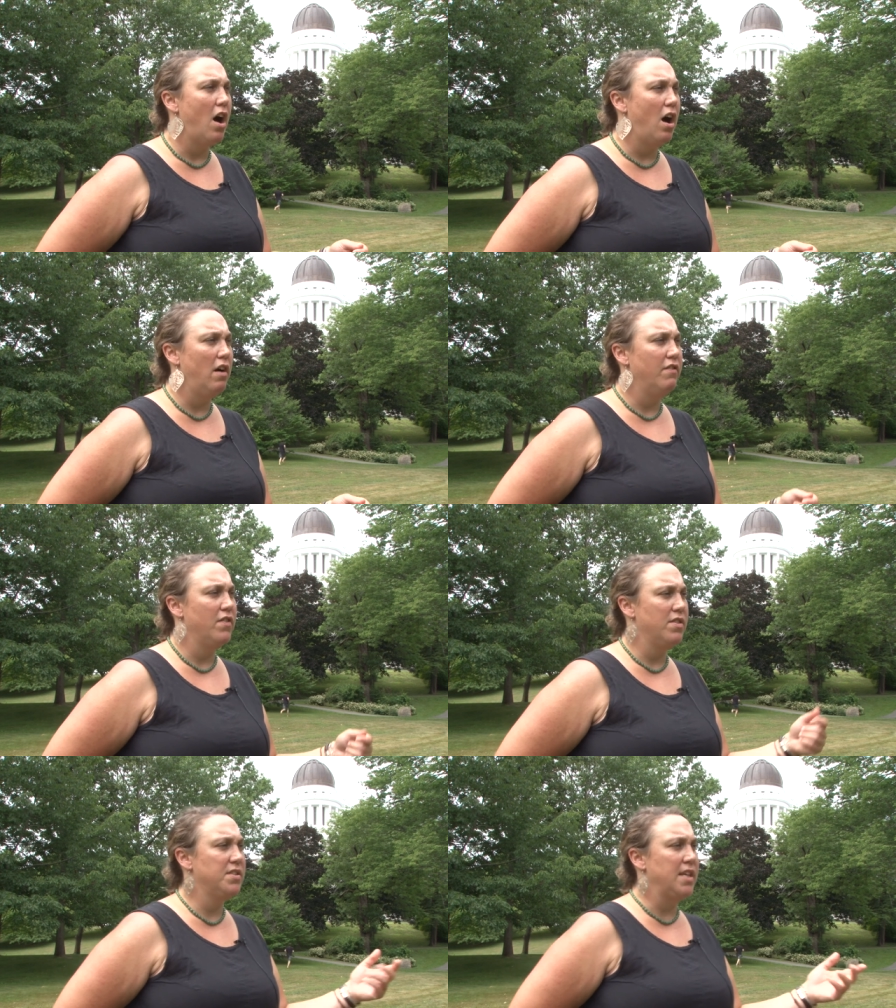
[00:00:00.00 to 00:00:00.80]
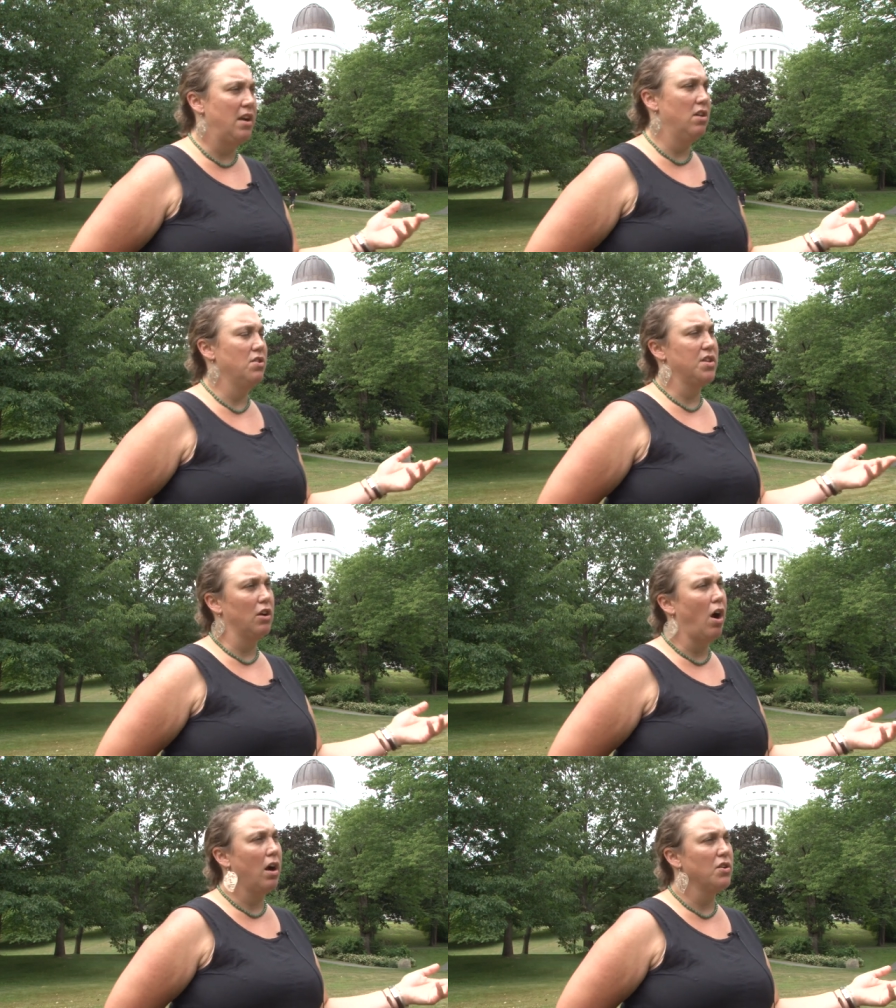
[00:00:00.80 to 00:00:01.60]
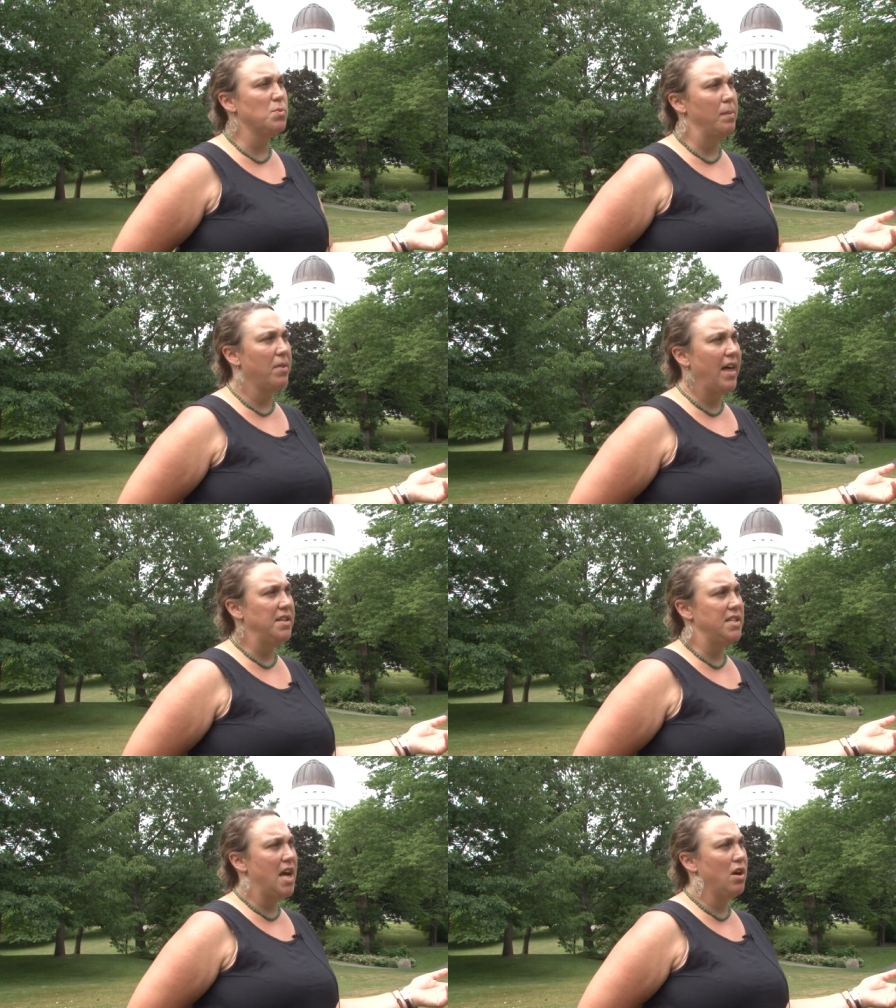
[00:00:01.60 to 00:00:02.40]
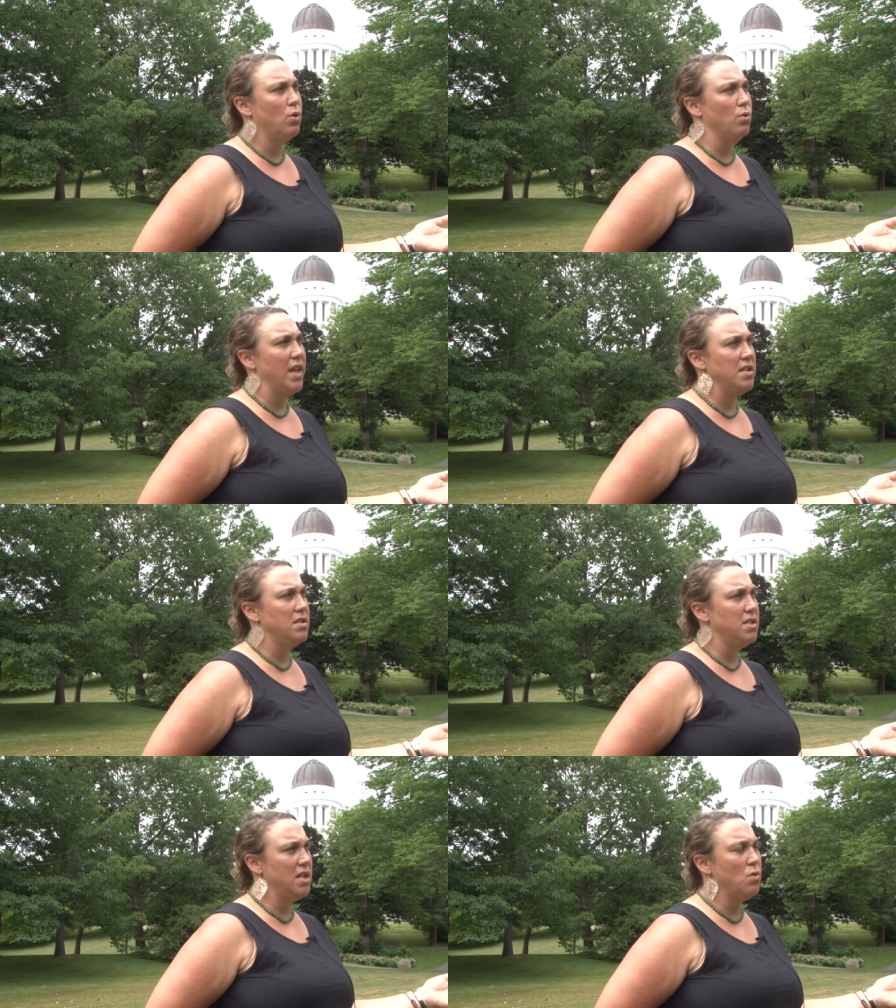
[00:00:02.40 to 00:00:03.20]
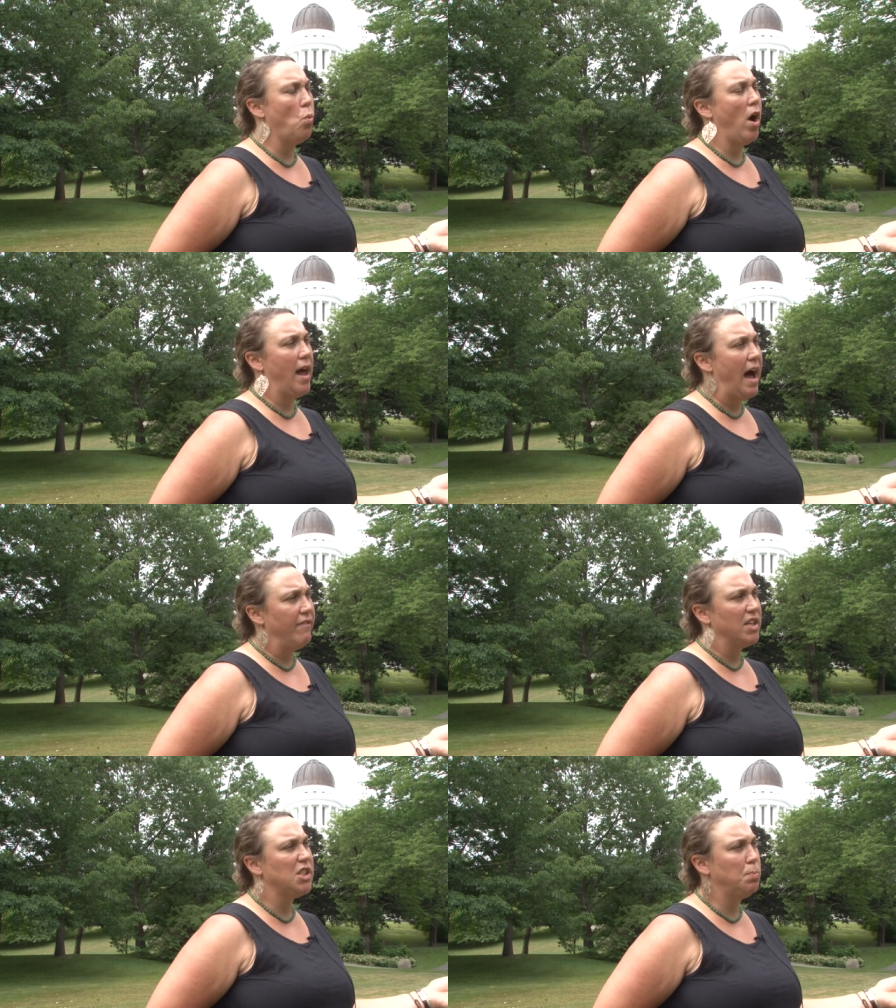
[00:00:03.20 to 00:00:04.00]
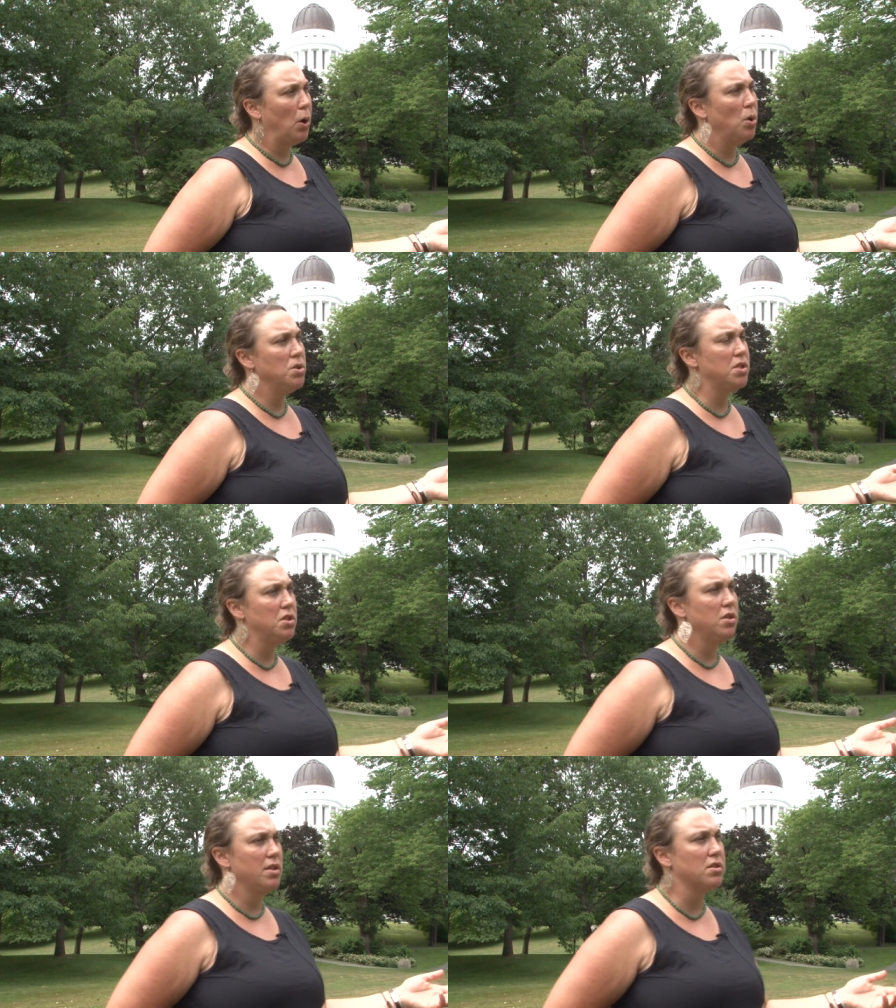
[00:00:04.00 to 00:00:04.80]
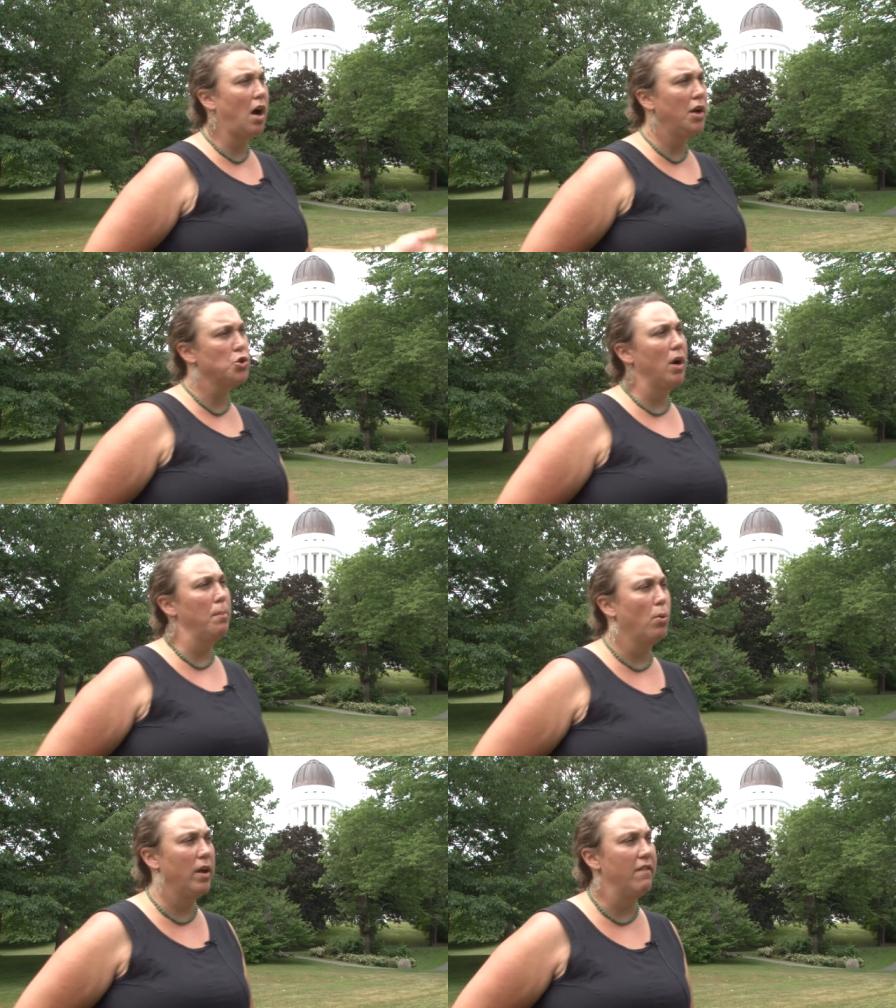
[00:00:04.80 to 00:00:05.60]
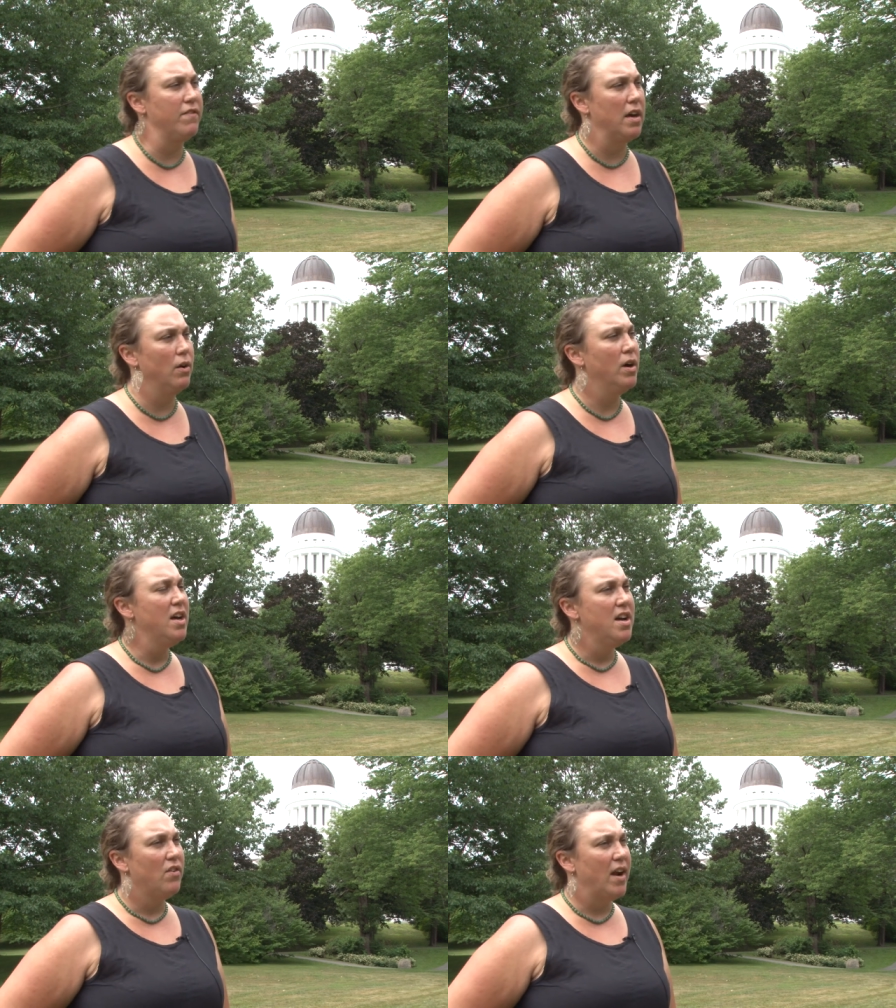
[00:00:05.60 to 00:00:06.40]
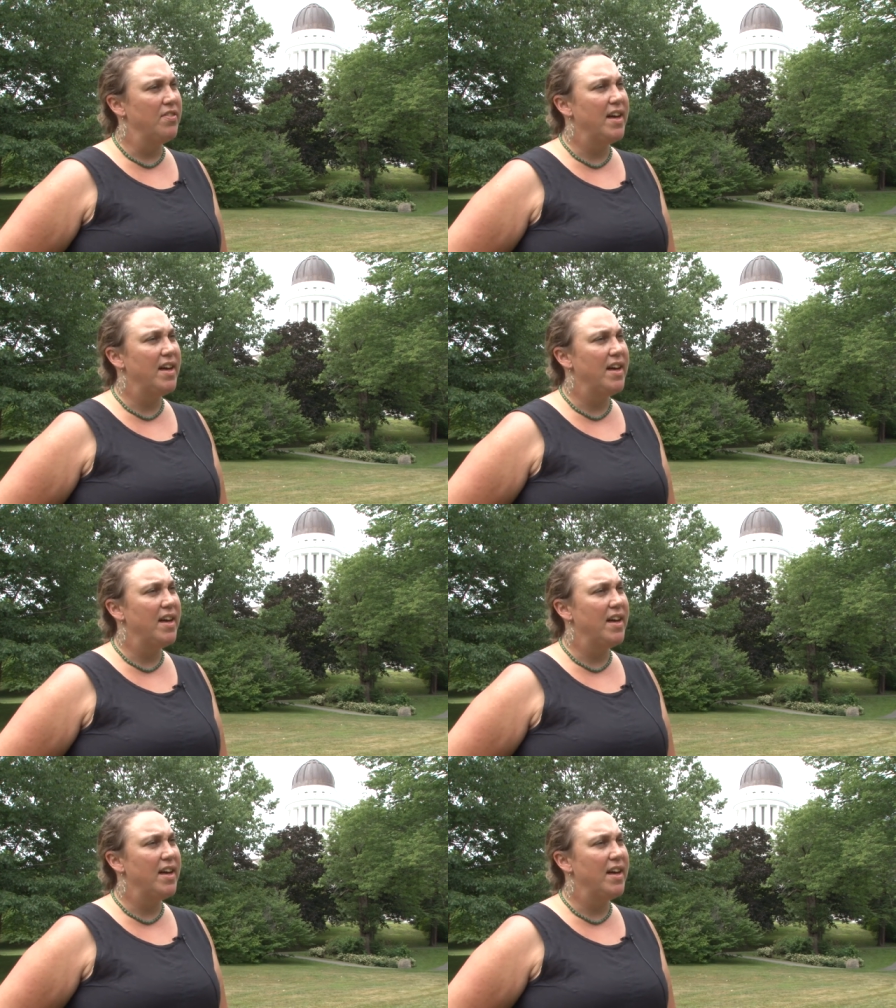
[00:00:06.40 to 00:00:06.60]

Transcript: of the senators and congresspeople that day who they didn't want to have exposed to this contrary point of view, right?